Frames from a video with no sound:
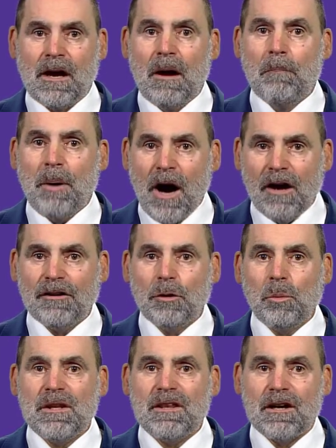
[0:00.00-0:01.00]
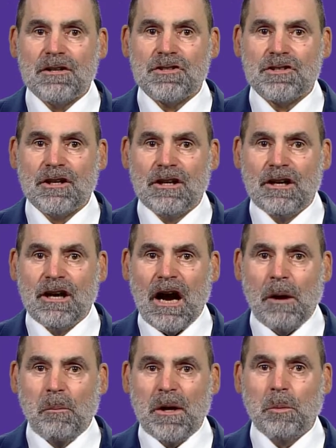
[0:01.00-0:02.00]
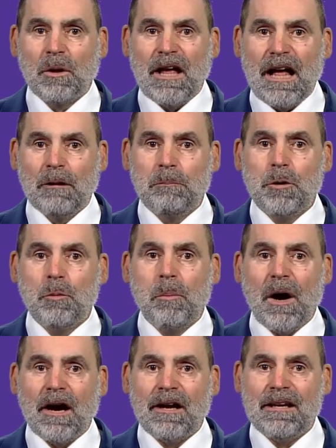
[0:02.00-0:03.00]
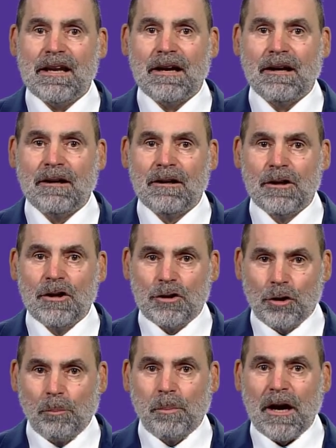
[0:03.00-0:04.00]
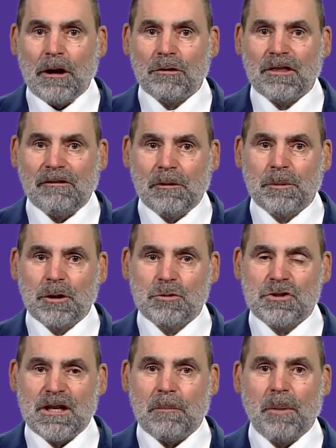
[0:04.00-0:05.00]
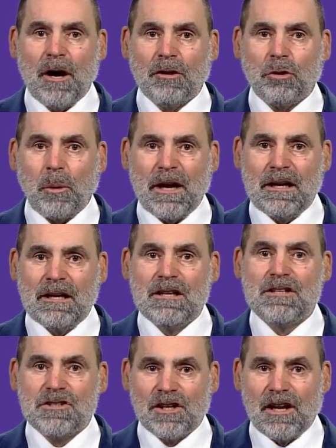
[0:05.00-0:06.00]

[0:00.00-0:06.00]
Partner with us, and we will help you pioneer your biotherapeutic pathway to